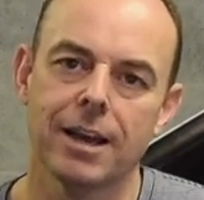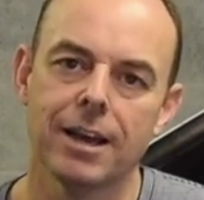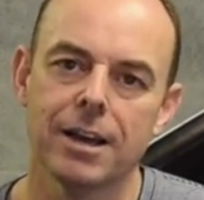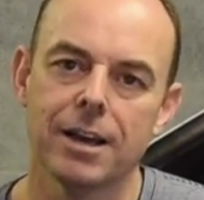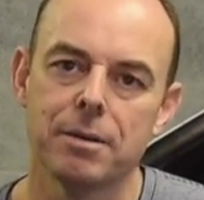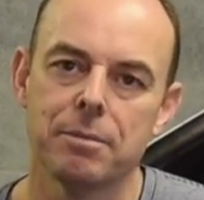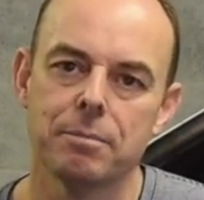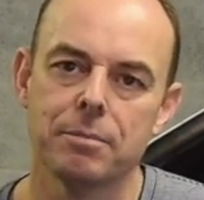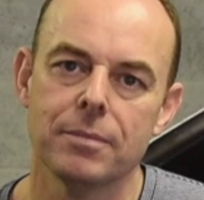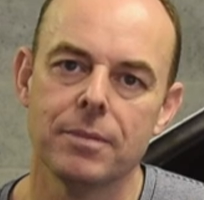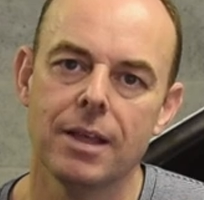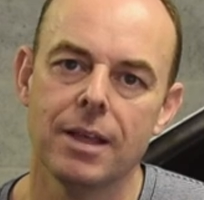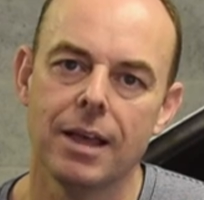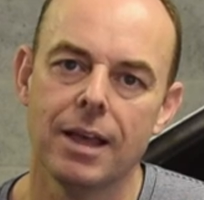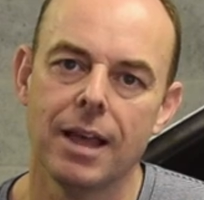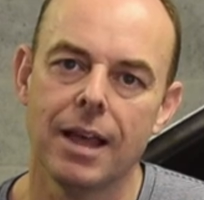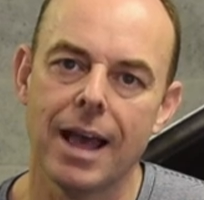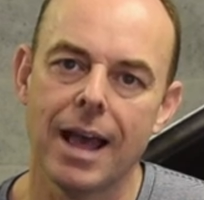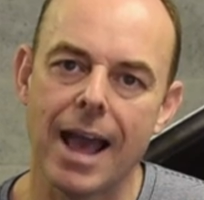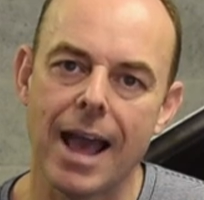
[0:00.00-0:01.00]
Um,
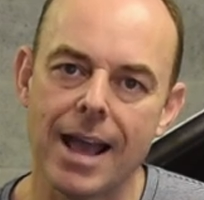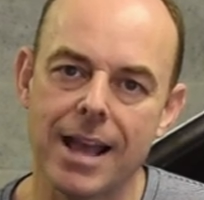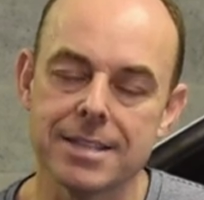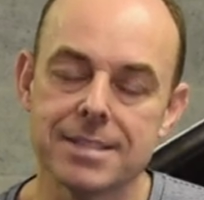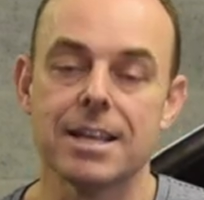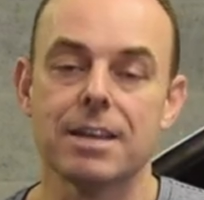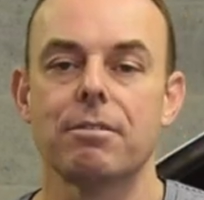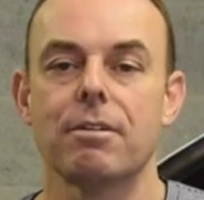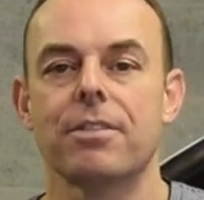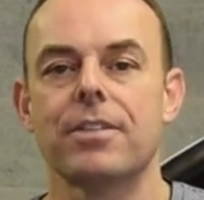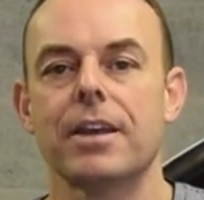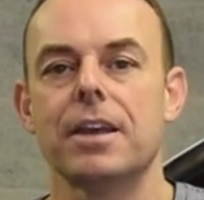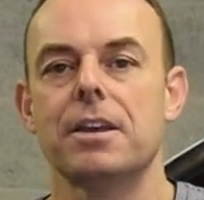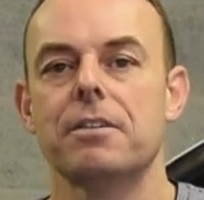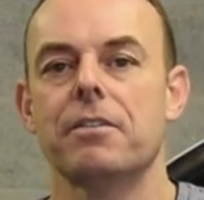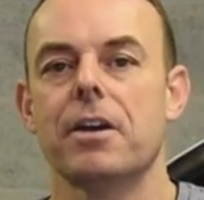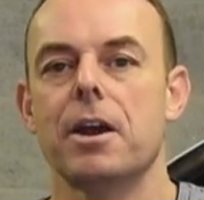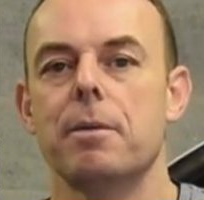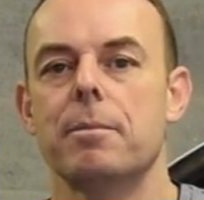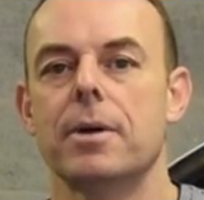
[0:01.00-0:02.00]
as ever, thank
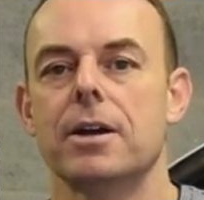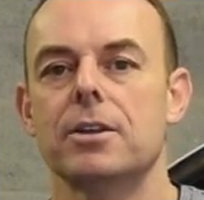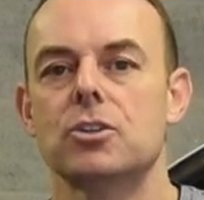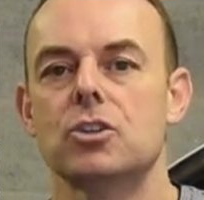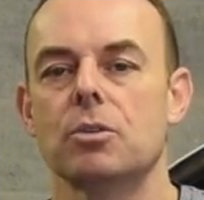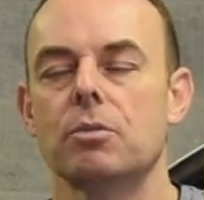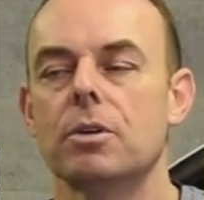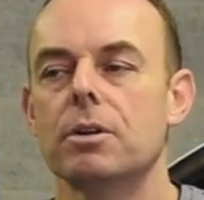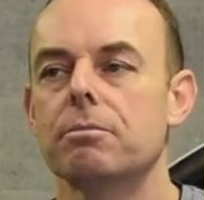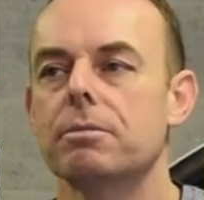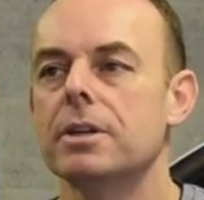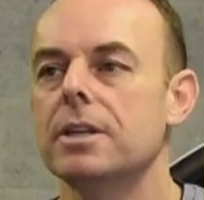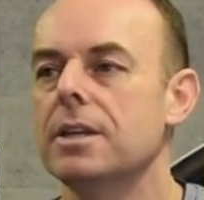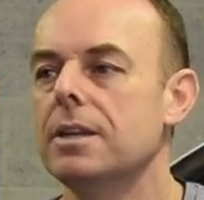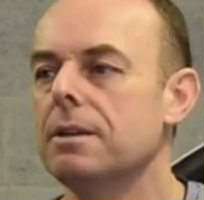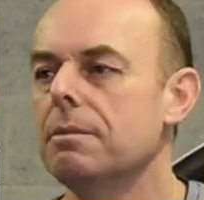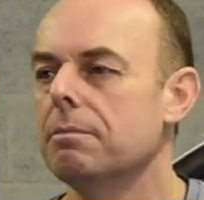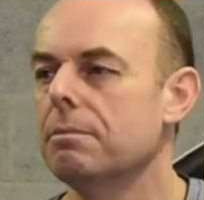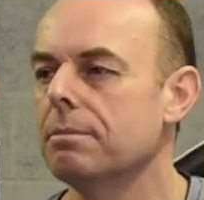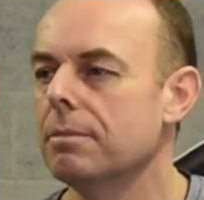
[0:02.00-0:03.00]
you very much. I'm going to
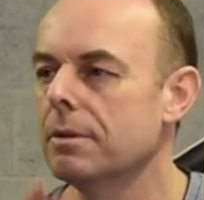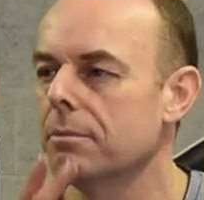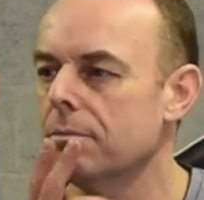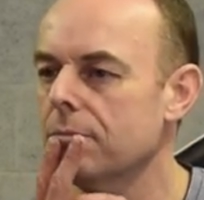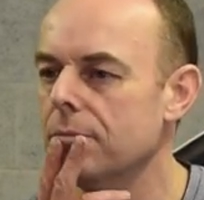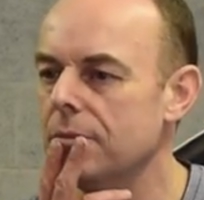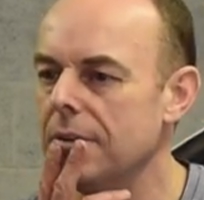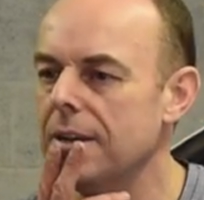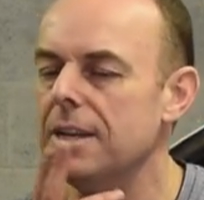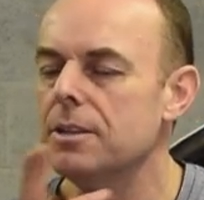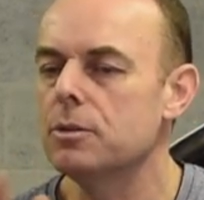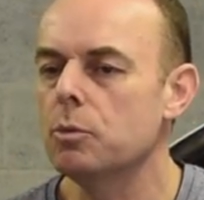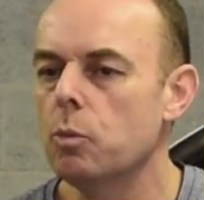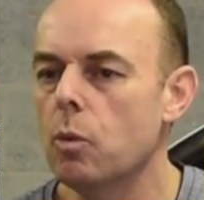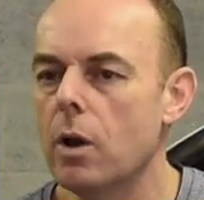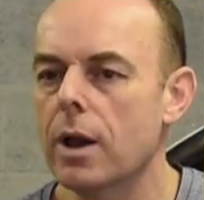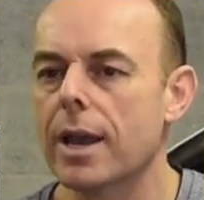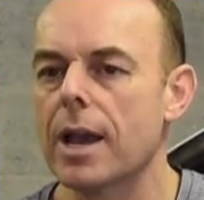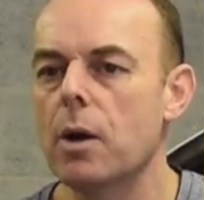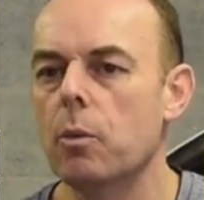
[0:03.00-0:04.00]
re need to
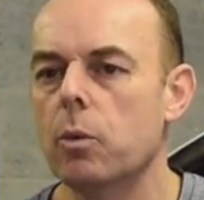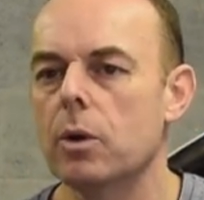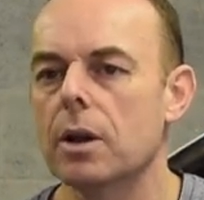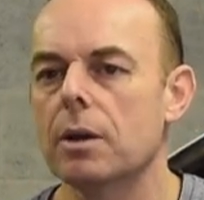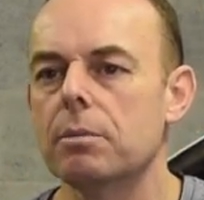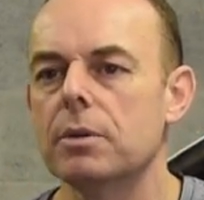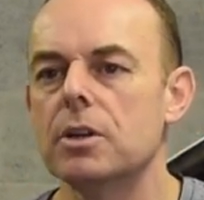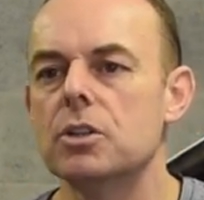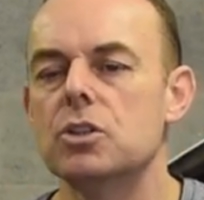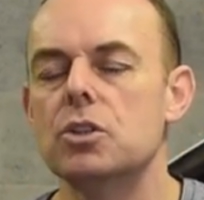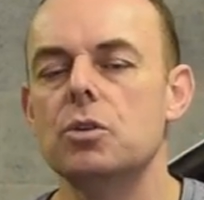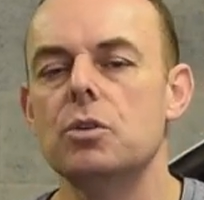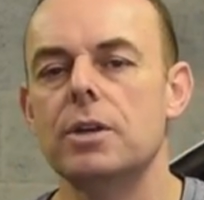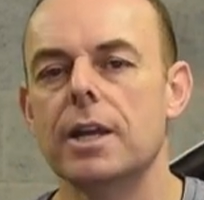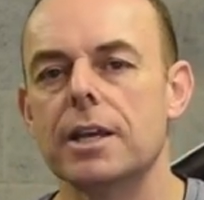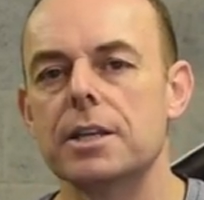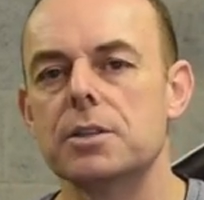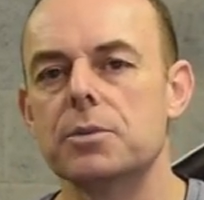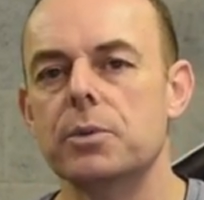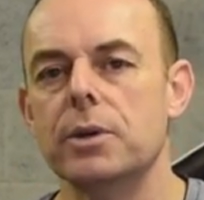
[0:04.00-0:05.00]
work out what I'm going to do
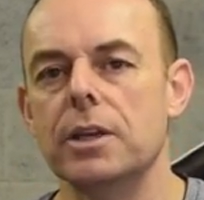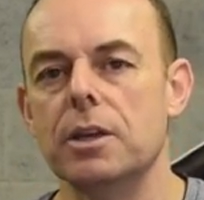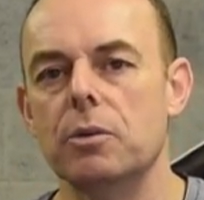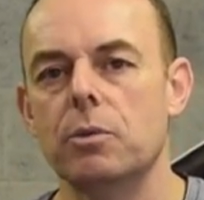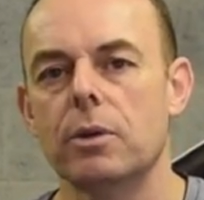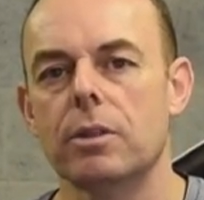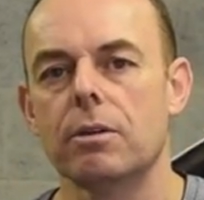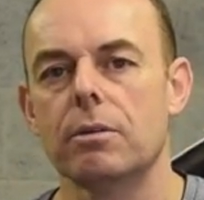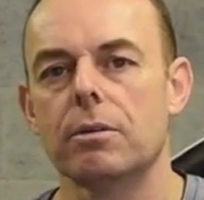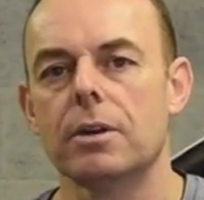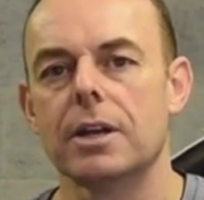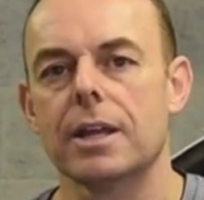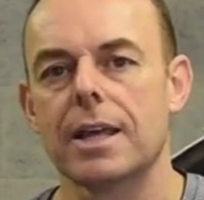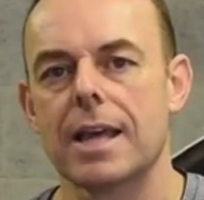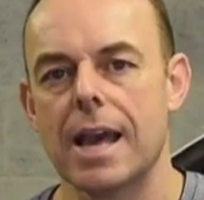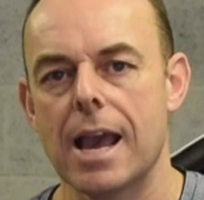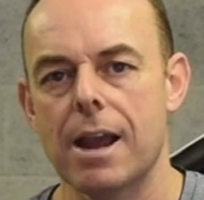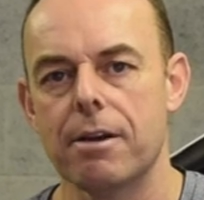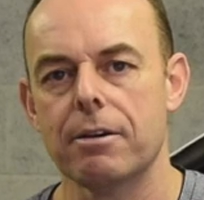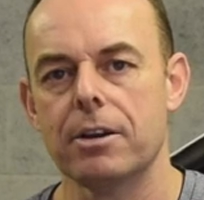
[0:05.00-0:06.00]
next week, whether I'm going to
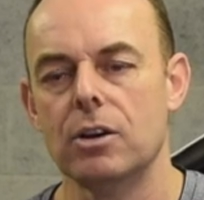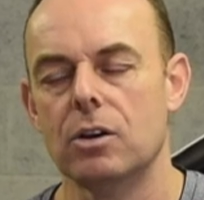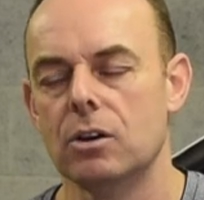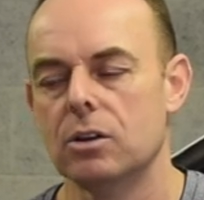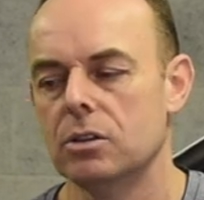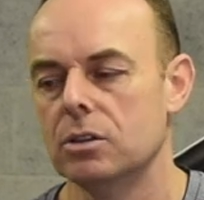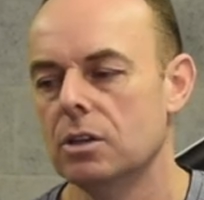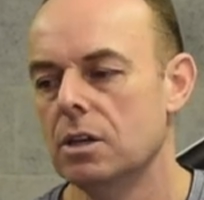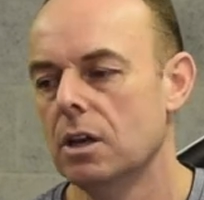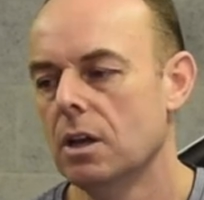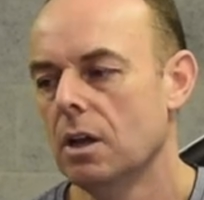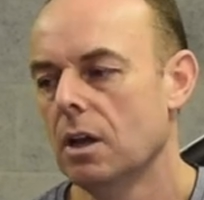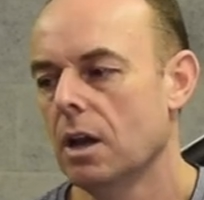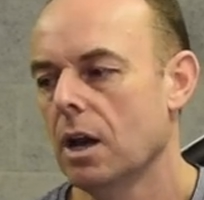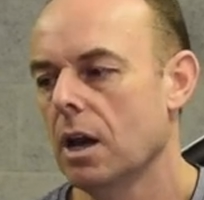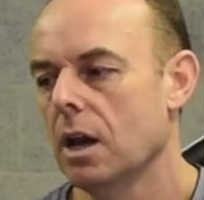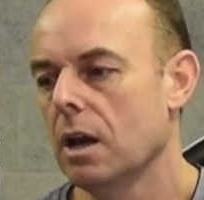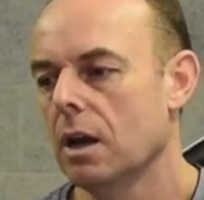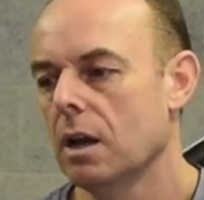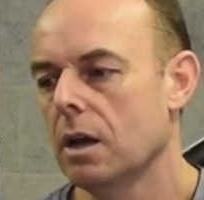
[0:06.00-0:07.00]
carry on
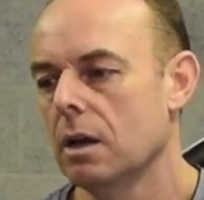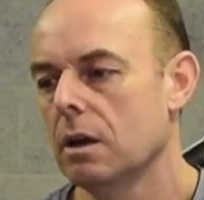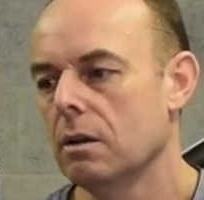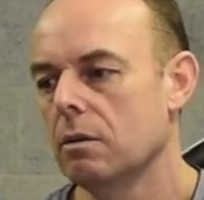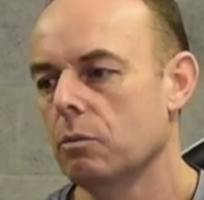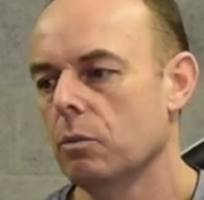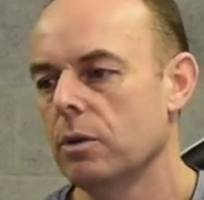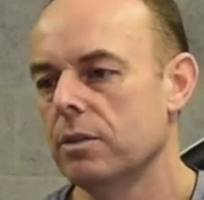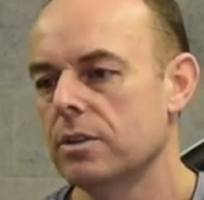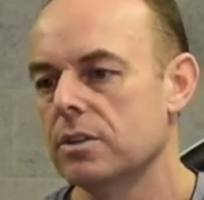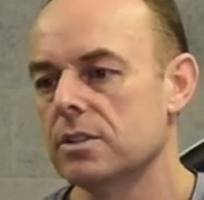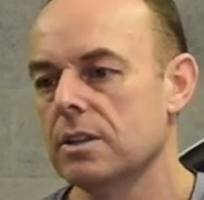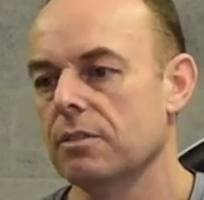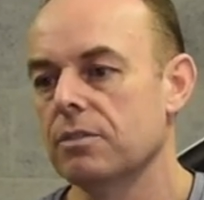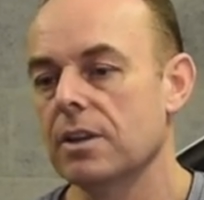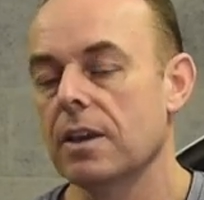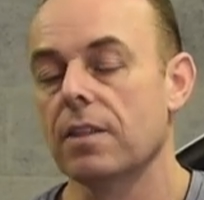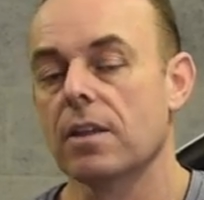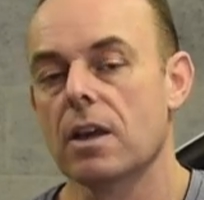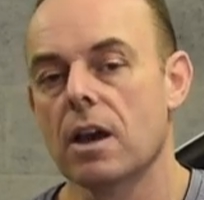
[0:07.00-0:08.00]
uh, with the stuff
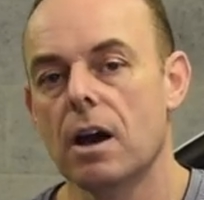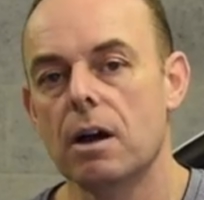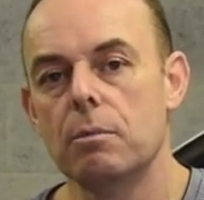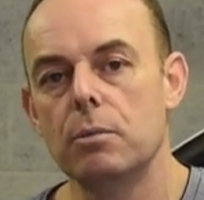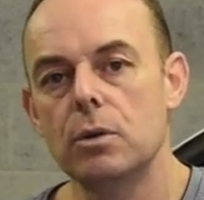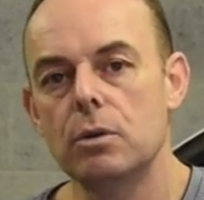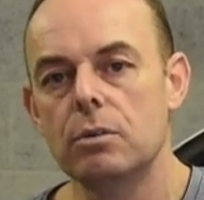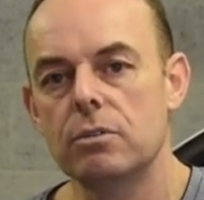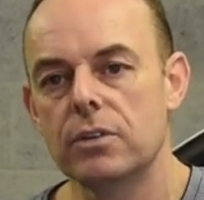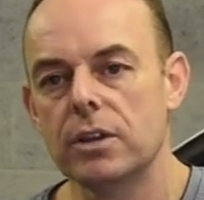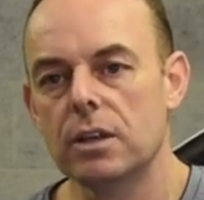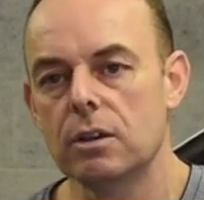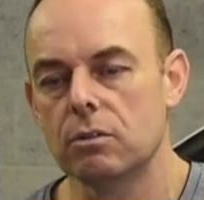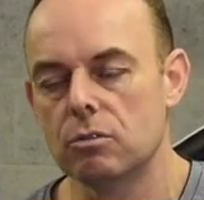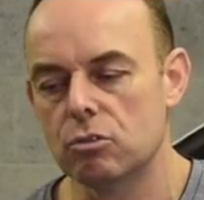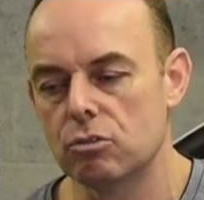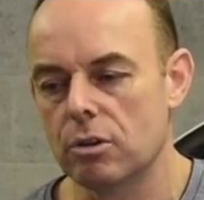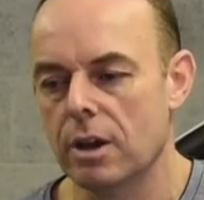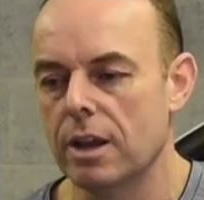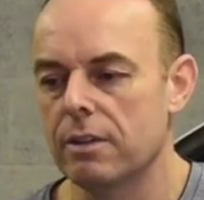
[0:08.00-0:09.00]
to get the car moving
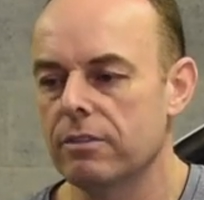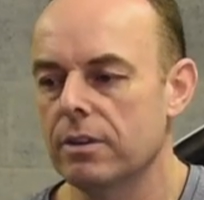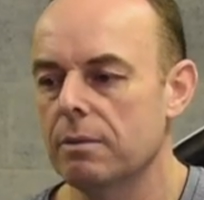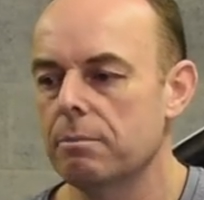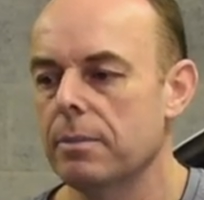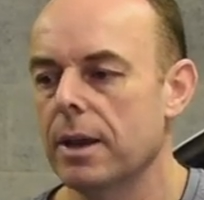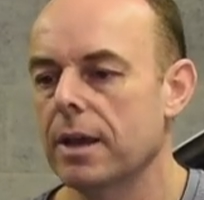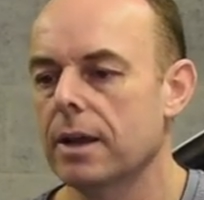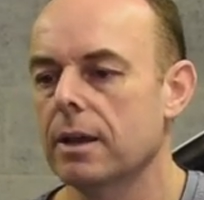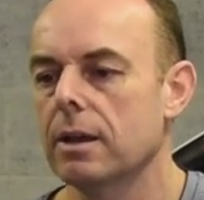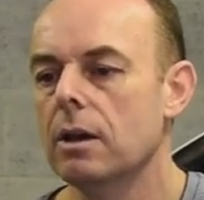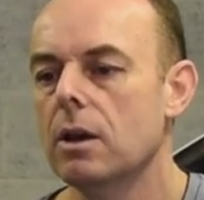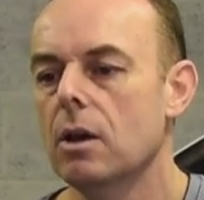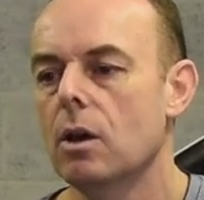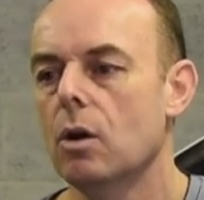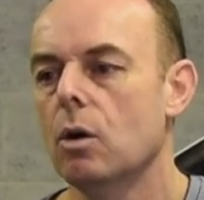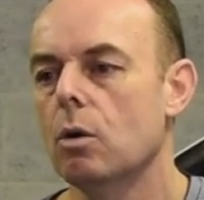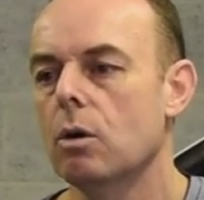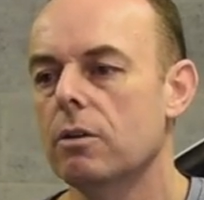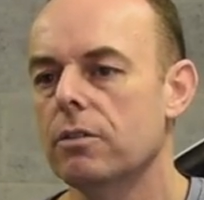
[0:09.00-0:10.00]
and driving better,
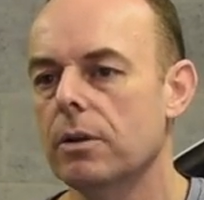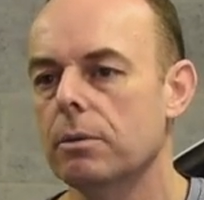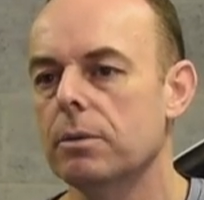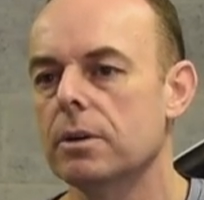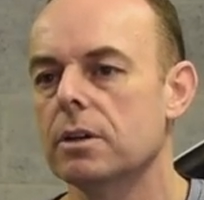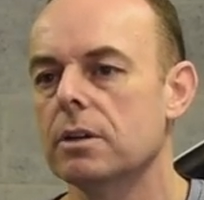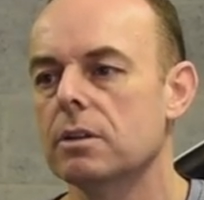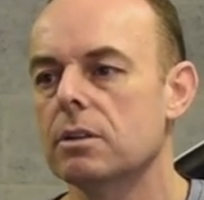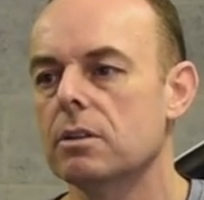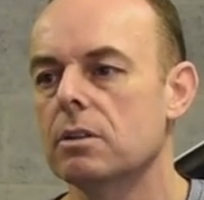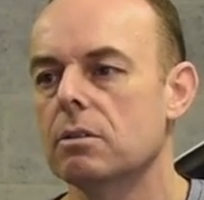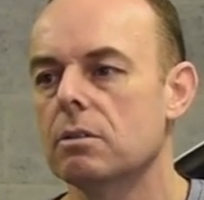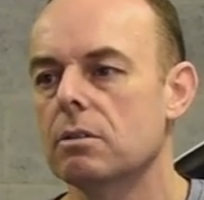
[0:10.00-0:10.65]
or if I'm going to